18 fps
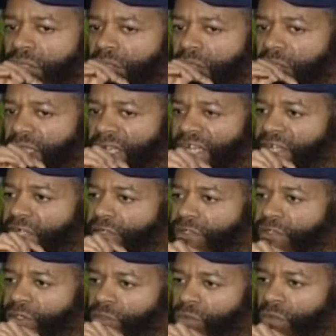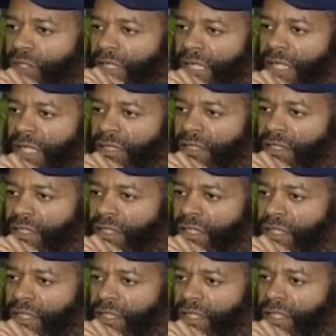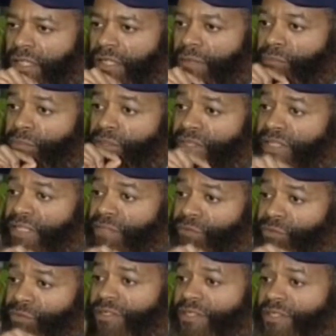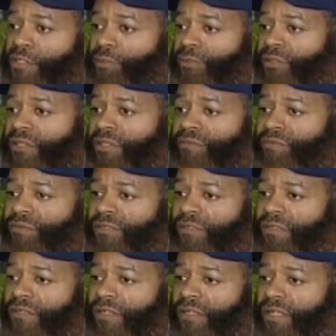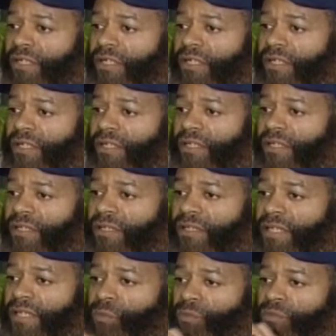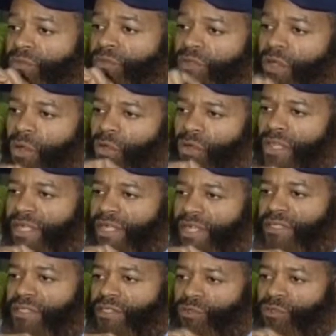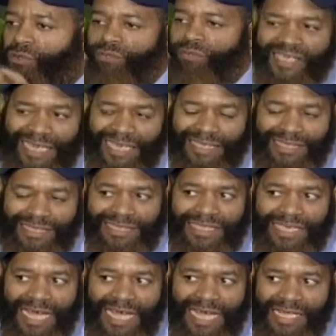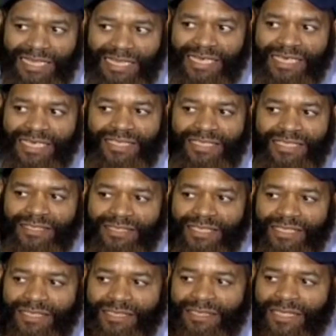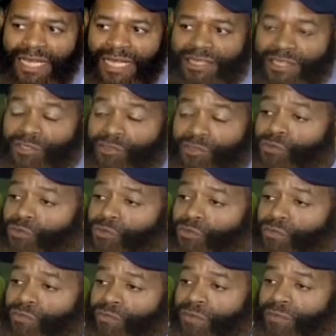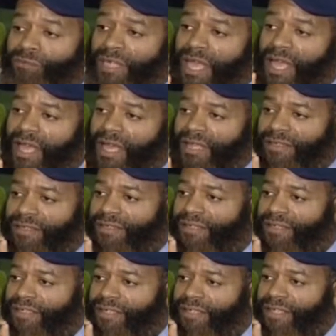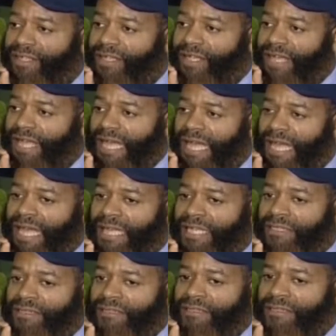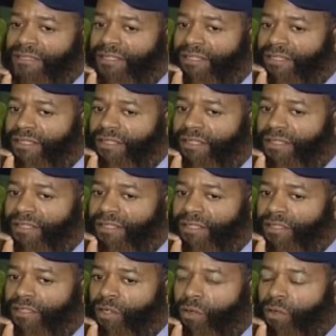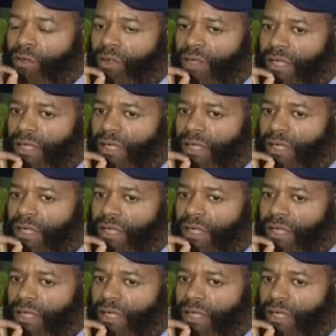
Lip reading: hears the Quran, believer or disbeliever, they will know that it's the truth. They can't deny that it is not the truth from God. And you know,